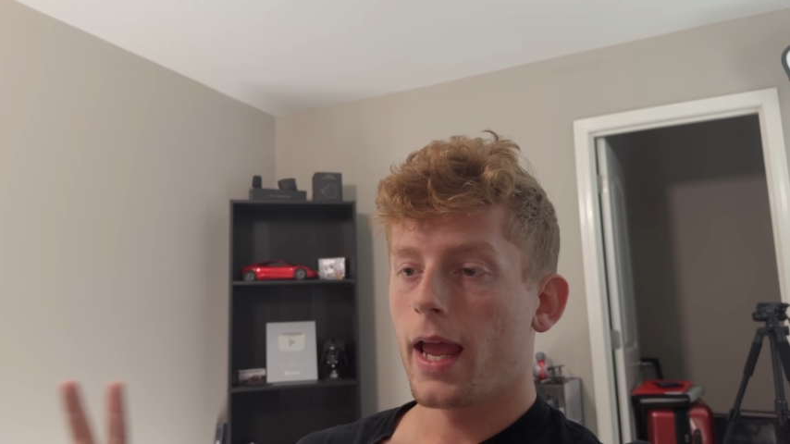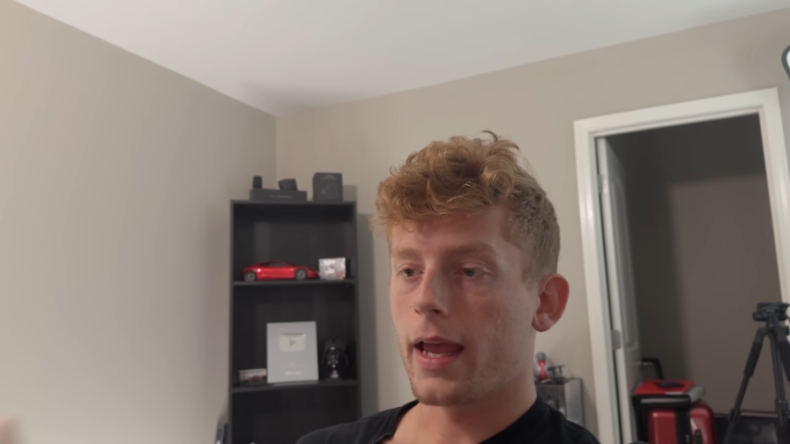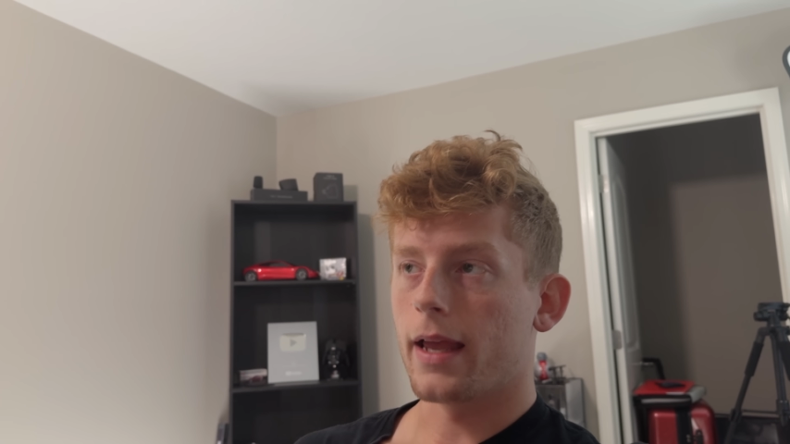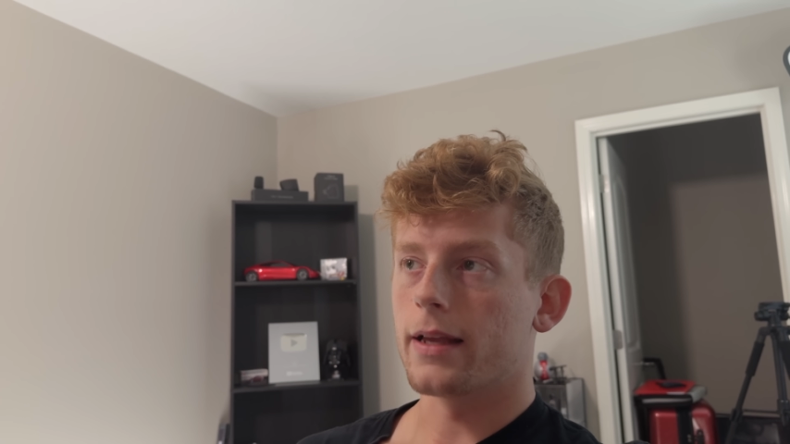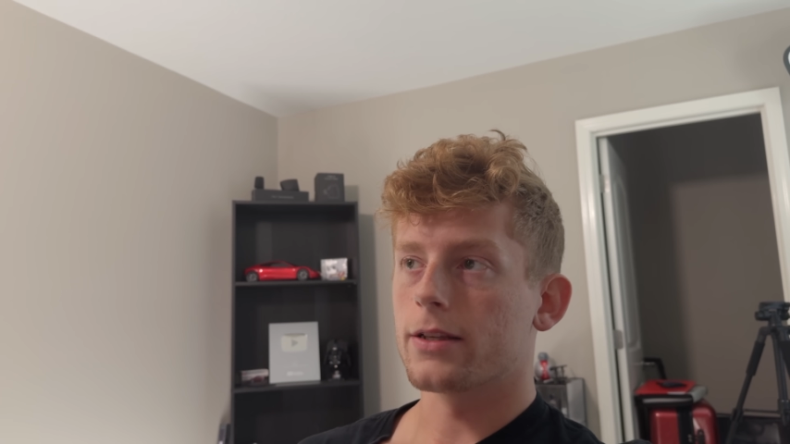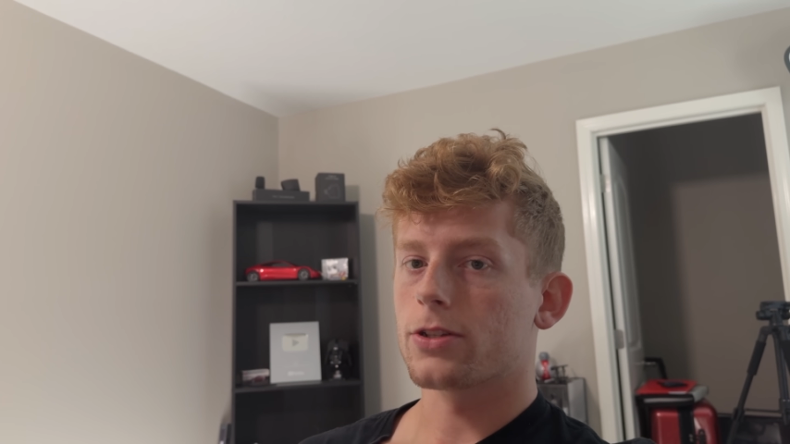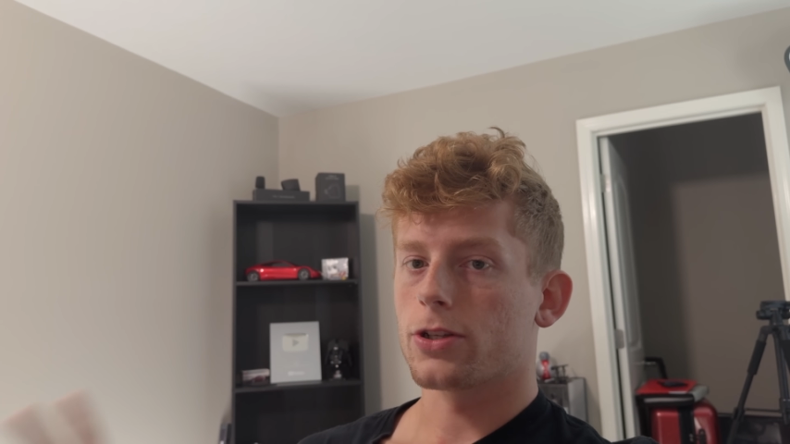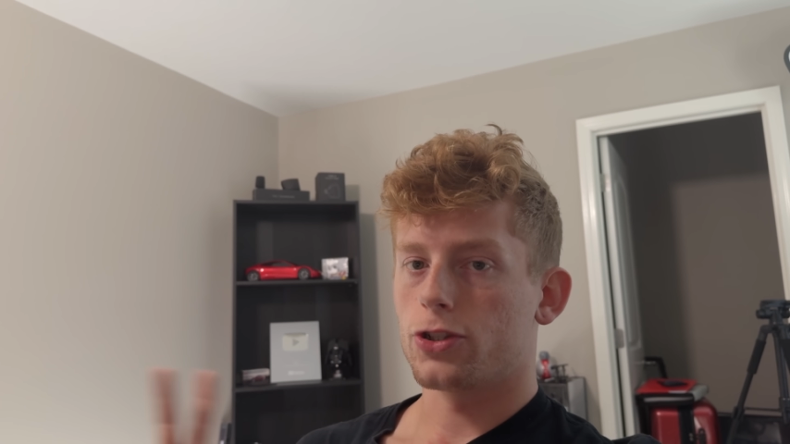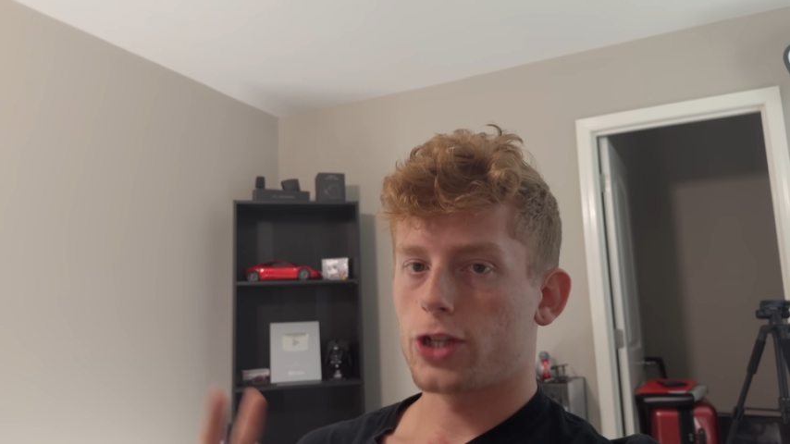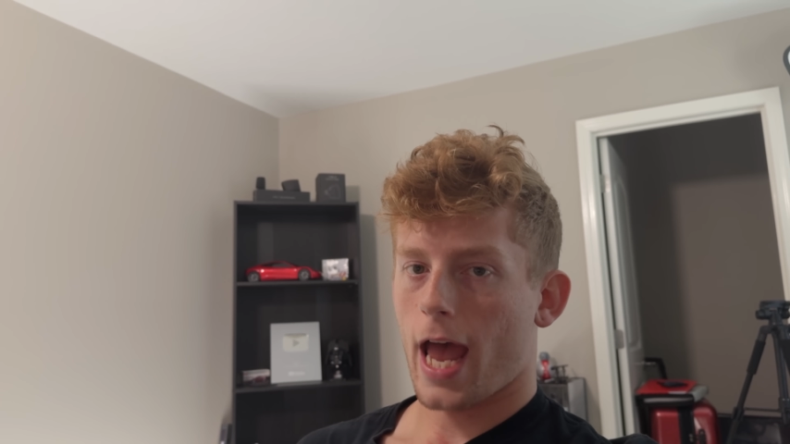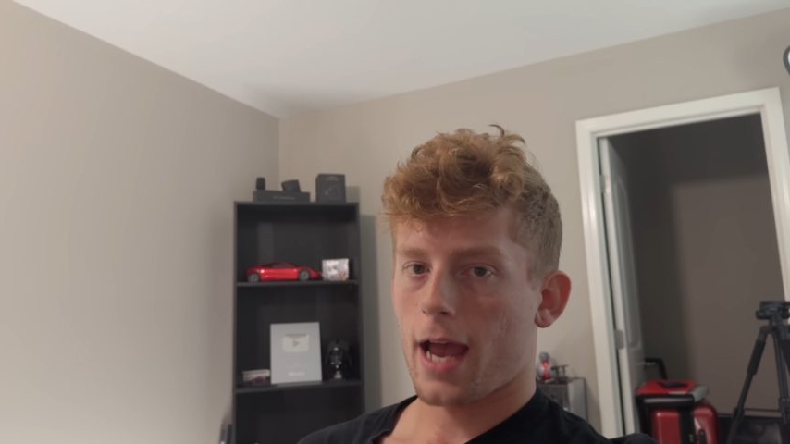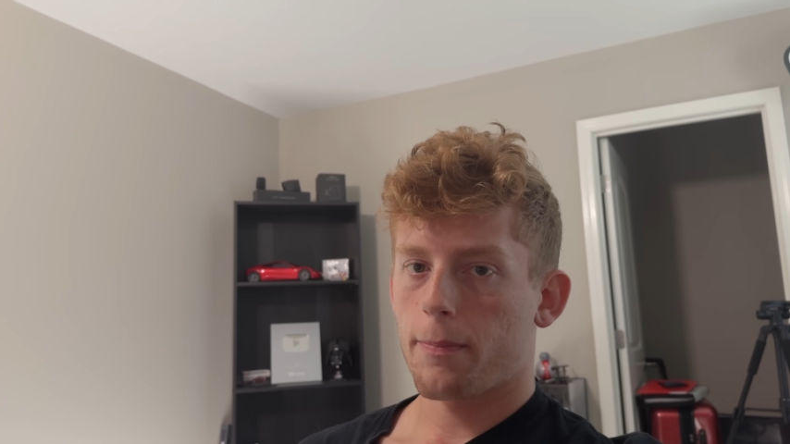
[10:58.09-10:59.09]
is
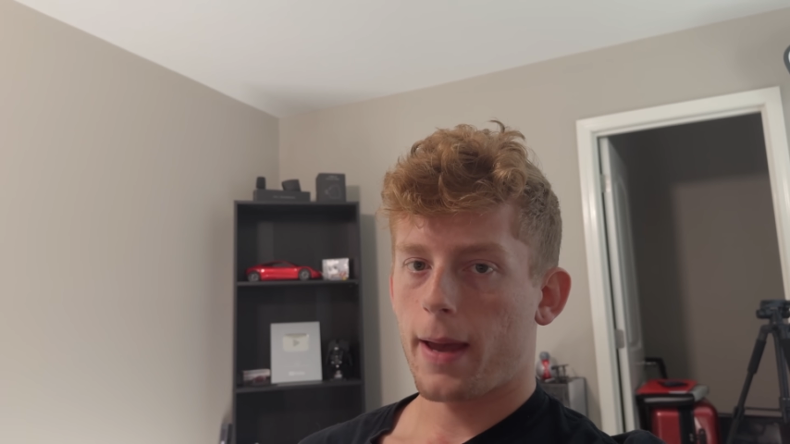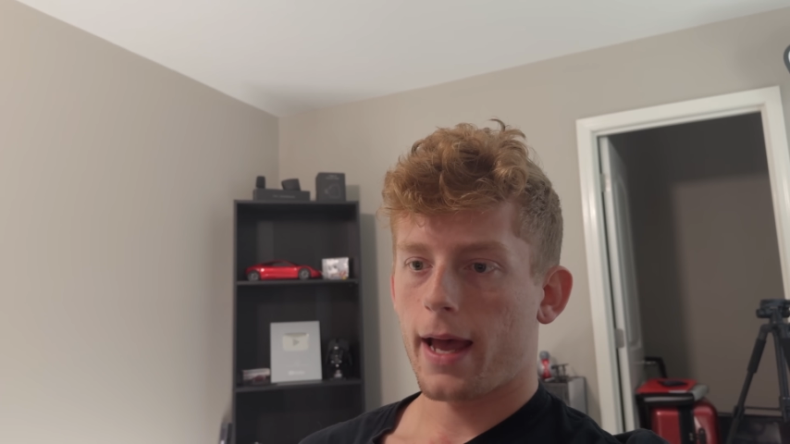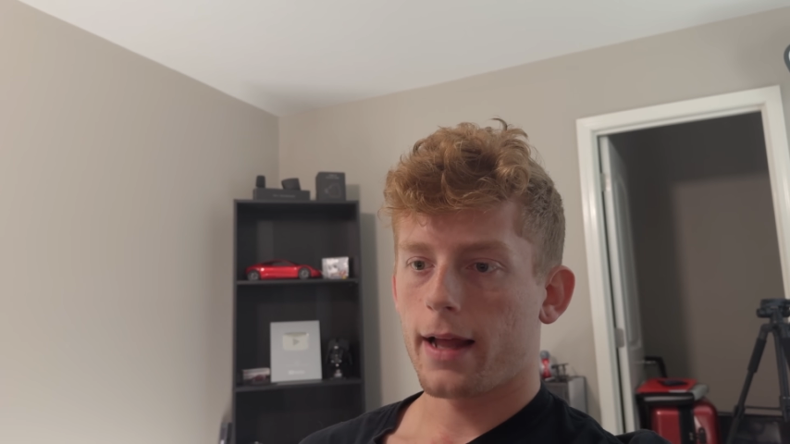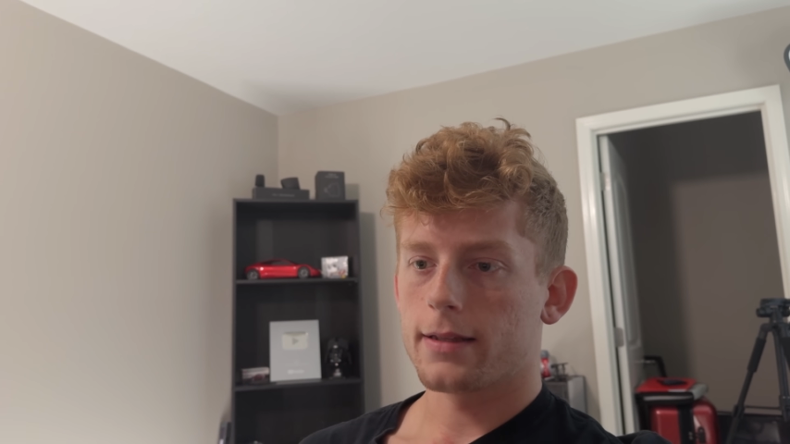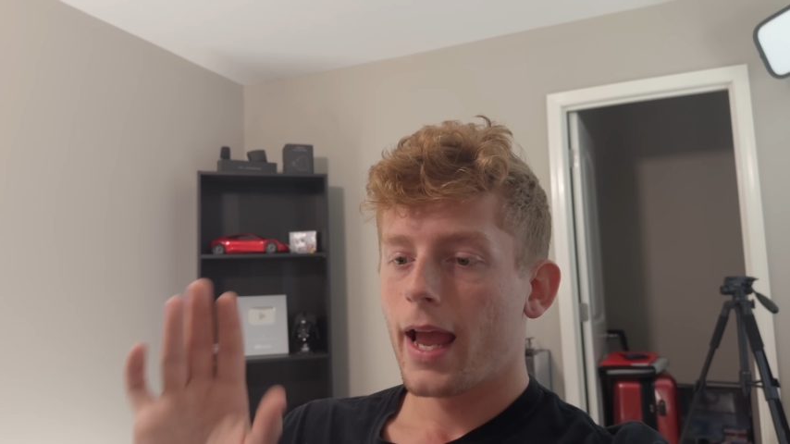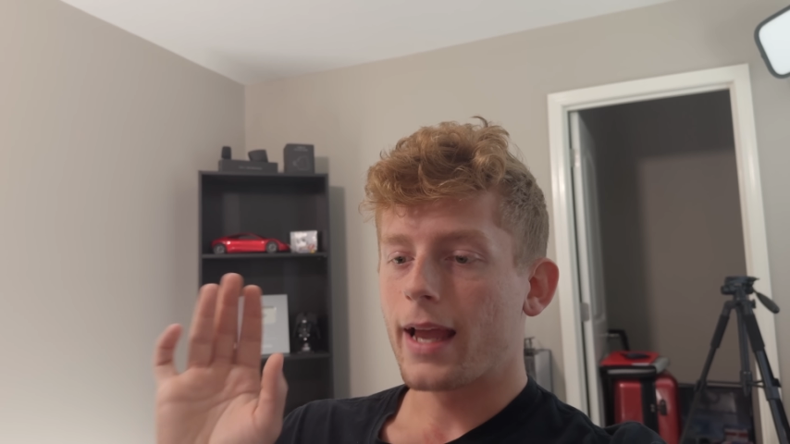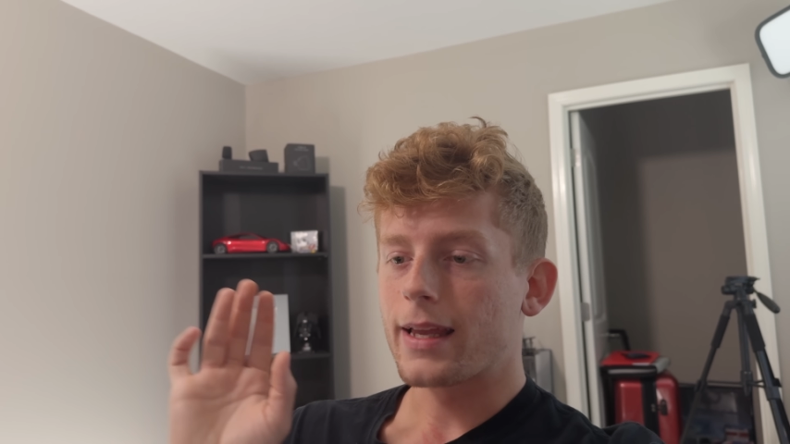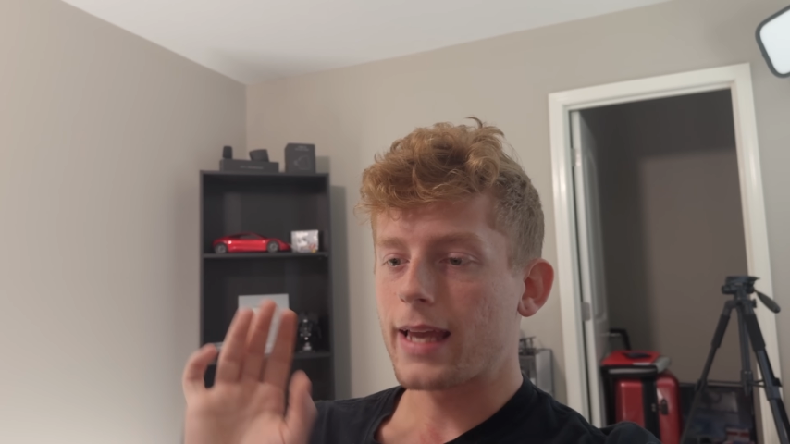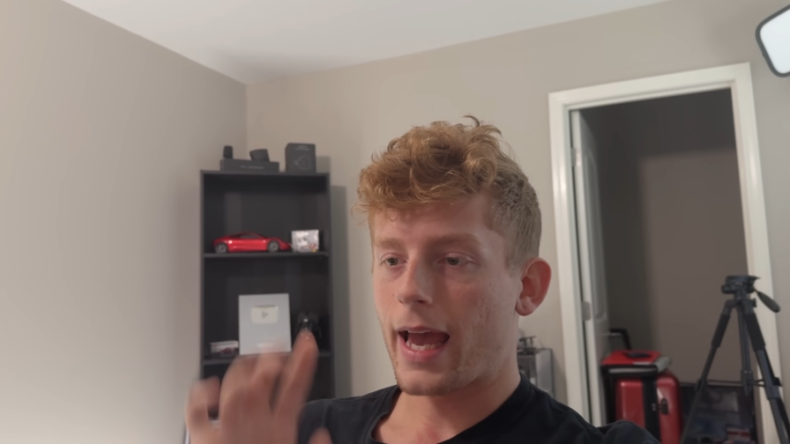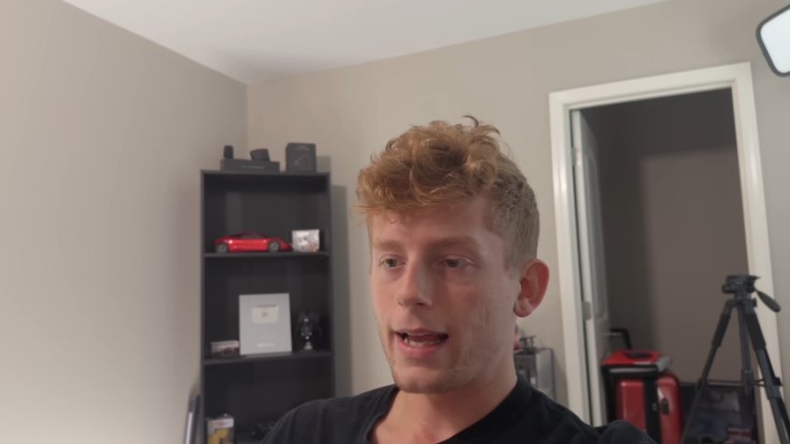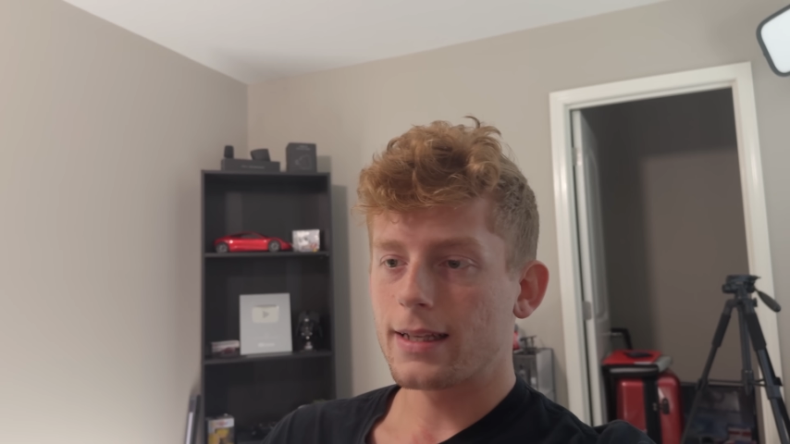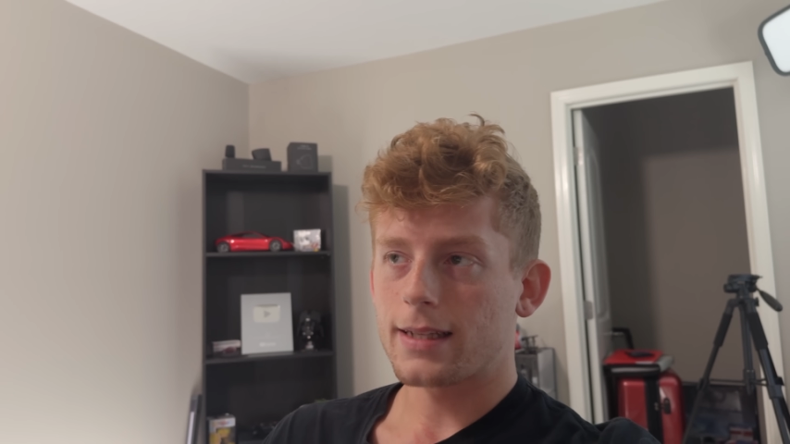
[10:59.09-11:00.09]
jack pads in
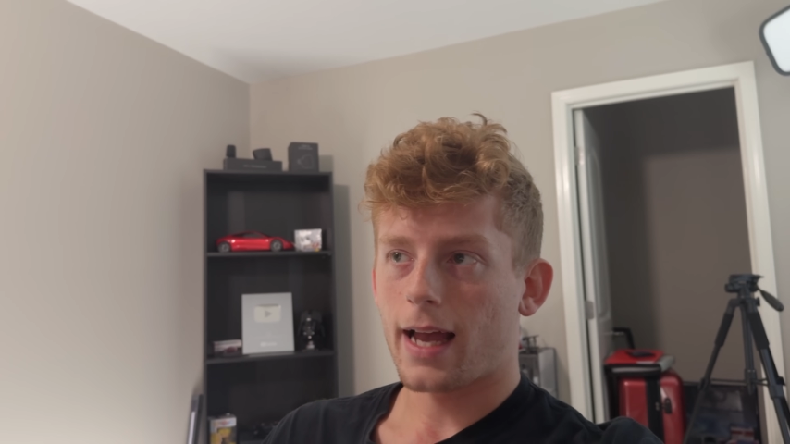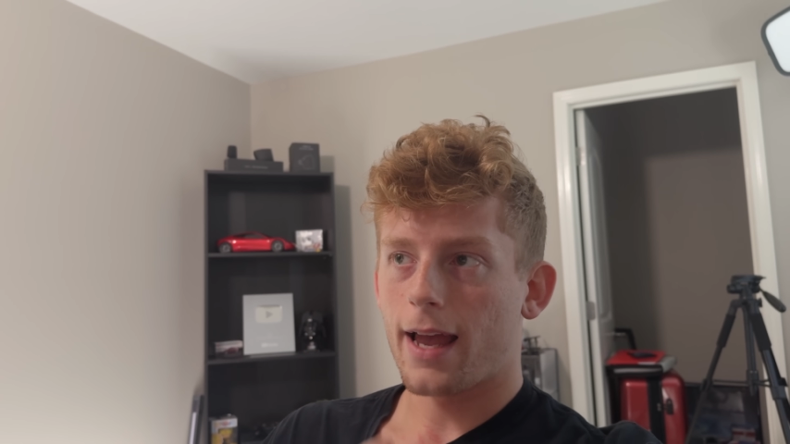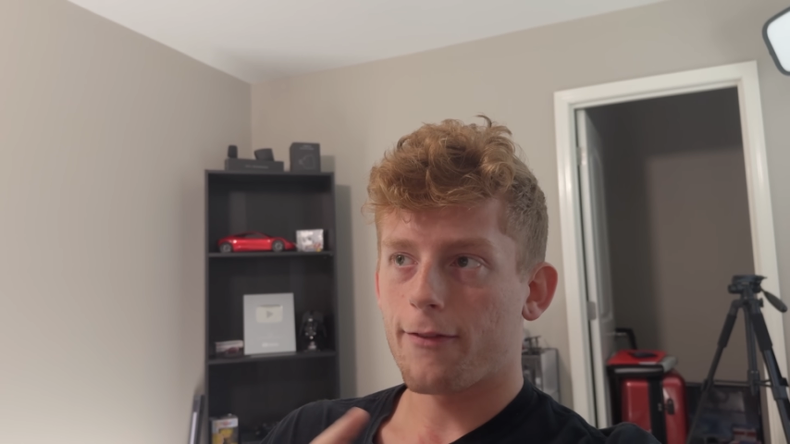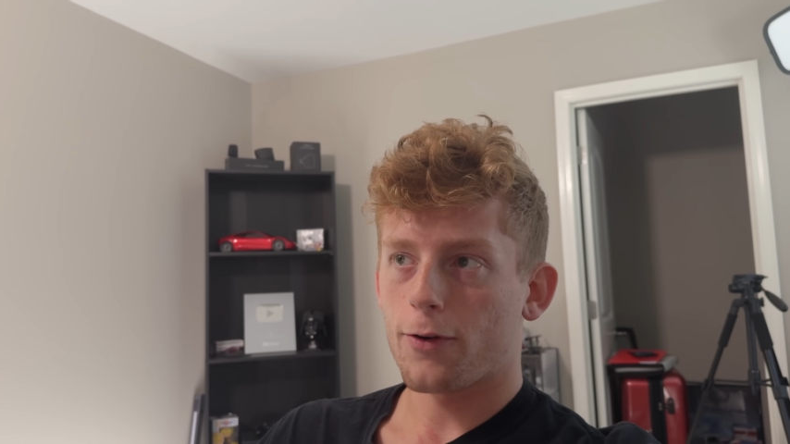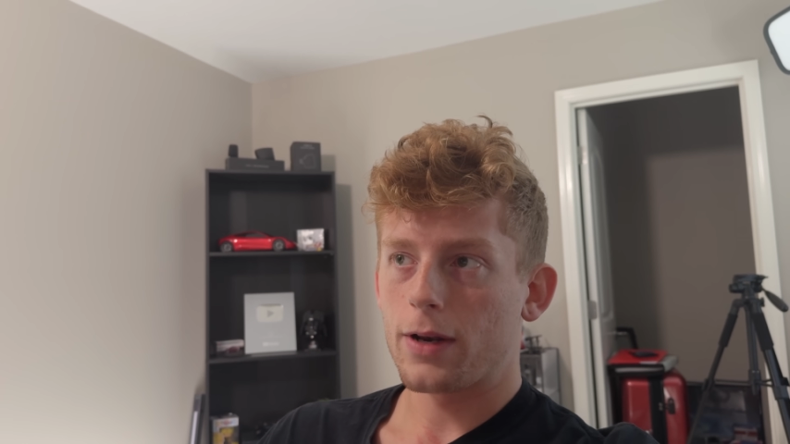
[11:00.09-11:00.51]
case I ever